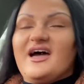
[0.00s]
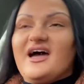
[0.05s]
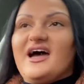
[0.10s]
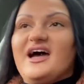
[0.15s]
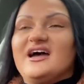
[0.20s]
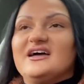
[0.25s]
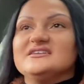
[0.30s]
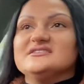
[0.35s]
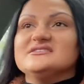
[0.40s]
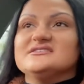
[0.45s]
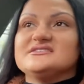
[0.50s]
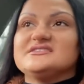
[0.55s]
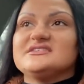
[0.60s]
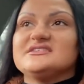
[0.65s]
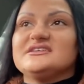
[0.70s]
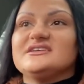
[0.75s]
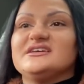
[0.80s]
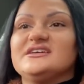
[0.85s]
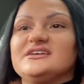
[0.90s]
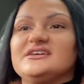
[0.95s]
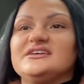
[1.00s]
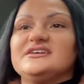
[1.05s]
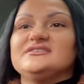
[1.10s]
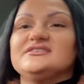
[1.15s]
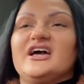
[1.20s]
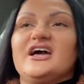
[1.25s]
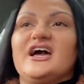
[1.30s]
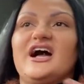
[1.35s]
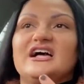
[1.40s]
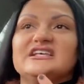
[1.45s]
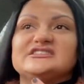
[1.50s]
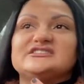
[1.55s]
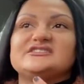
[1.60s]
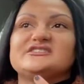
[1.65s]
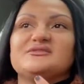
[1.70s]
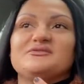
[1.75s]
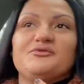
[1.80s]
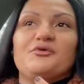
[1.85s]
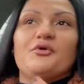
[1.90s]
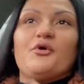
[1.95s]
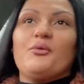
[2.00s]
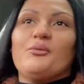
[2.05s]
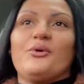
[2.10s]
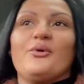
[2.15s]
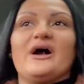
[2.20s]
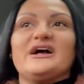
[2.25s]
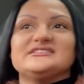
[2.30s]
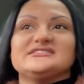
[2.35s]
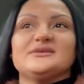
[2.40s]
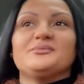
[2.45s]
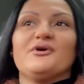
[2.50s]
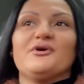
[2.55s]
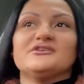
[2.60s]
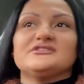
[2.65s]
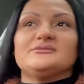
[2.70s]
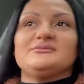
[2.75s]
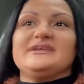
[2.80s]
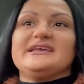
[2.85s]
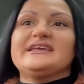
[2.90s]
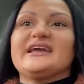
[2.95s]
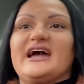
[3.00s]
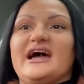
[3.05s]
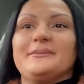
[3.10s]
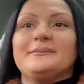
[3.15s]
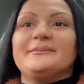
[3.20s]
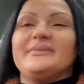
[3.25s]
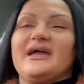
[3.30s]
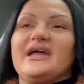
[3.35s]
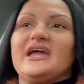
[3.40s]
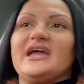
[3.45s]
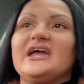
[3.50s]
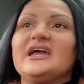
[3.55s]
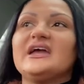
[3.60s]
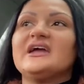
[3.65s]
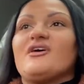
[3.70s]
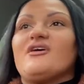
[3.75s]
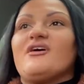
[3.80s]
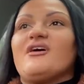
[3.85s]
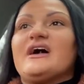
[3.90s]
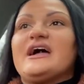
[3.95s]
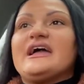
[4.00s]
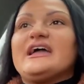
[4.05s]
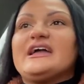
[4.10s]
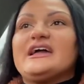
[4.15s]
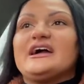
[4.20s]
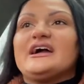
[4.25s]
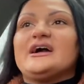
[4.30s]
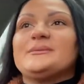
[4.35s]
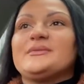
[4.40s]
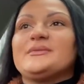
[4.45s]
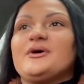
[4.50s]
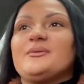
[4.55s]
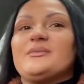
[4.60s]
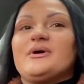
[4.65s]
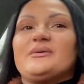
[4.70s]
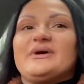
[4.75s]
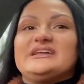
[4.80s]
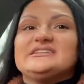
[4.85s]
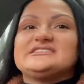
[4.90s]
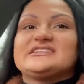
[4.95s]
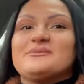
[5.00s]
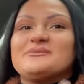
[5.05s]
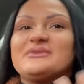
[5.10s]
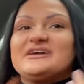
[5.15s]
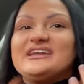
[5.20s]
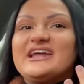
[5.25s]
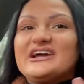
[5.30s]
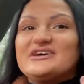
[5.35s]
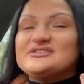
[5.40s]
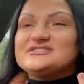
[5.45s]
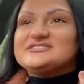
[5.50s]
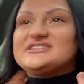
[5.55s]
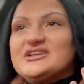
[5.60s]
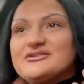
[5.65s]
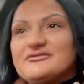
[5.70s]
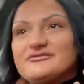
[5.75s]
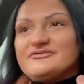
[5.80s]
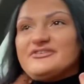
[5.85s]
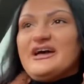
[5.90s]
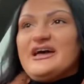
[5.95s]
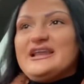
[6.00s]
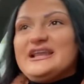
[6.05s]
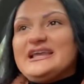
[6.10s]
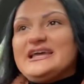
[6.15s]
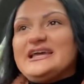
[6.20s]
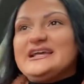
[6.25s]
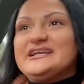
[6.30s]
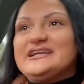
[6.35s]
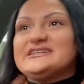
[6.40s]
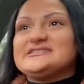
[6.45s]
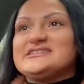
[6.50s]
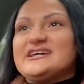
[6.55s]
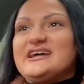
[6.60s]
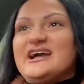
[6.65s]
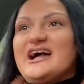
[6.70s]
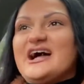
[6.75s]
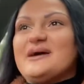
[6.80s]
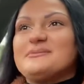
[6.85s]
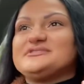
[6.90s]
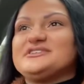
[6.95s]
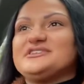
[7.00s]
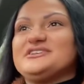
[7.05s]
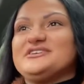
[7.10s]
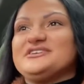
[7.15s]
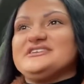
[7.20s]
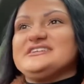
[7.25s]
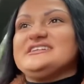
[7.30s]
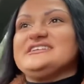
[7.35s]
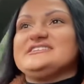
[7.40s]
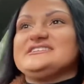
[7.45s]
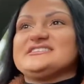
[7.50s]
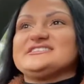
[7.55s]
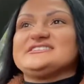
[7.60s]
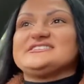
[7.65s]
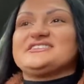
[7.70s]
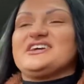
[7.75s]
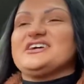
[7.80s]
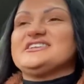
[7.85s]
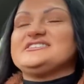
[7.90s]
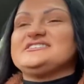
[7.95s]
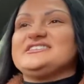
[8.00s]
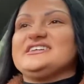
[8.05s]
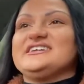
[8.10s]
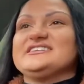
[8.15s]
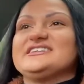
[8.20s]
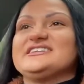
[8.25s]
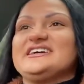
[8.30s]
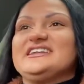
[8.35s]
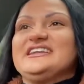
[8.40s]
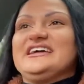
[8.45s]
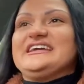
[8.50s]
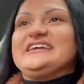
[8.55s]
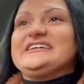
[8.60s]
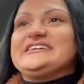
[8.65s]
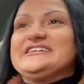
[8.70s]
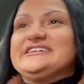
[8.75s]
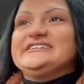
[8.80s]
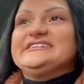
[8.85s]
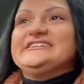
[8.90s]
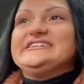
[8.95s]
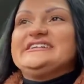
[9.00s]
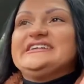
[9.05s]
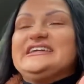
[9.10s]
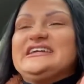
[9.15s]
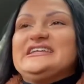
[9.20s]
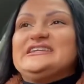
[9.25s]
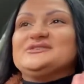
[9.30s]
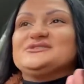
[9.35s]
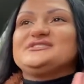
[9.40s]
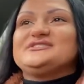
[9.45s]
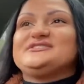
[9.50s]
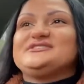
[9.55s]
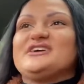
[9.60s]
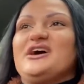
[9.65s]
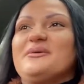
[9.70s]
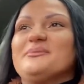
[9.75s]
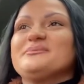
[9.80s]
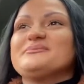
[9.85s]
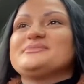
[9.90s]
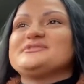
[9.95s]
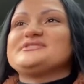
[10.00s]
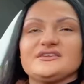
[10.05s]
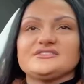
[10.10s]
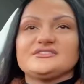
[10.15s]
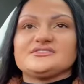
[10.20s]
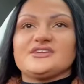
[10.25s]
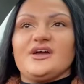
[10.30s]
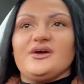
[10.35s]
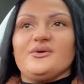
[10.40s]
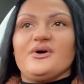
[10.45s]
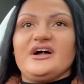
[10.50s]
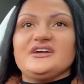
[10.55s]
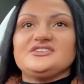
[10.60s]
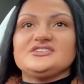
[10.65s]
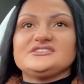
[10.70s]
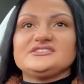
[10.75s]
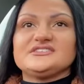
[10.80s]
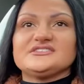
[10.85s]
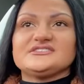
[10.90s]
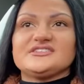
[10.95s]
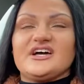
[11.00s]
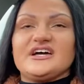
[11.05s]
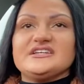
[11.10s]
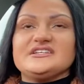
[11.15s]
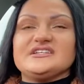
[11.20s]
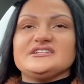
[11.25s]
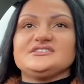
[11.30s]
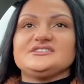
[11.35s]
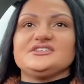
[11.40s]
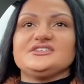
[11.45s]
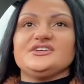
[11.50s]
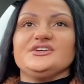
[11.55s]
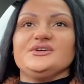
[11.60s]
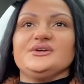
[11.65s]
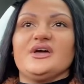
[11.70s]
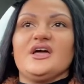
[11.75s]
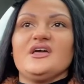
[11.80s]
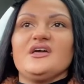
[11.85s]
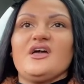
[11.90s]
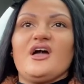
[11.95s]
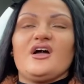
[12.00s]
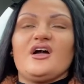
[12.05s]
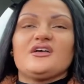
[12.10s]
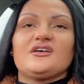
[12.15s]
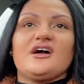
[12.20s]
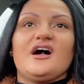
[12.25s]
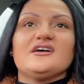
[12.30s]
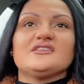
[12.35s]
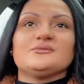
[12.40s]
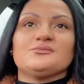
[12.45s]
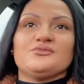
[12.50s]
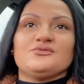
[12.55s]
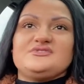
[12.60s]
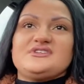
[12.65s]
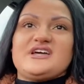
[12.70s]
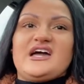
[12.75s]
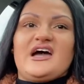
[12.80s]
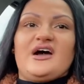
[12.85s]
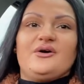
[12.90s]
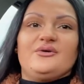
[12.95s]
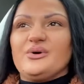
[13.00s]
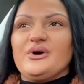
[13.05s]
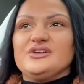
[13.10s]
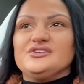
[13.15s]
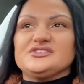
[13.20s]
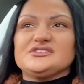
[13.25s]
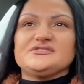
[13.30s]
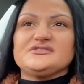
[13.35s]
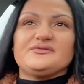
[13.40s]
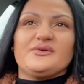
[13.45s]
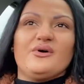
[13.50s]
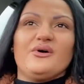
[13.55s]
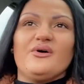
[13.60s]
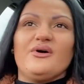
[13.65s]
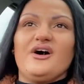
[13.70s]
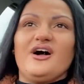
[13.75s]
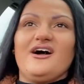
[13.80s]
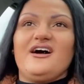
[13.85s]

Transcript: and as normal as it possibly can be. I am on my way to get my nails done finally because they are absolutely disgusting. They're like little stumps. So I just decided to cut them all down and just thought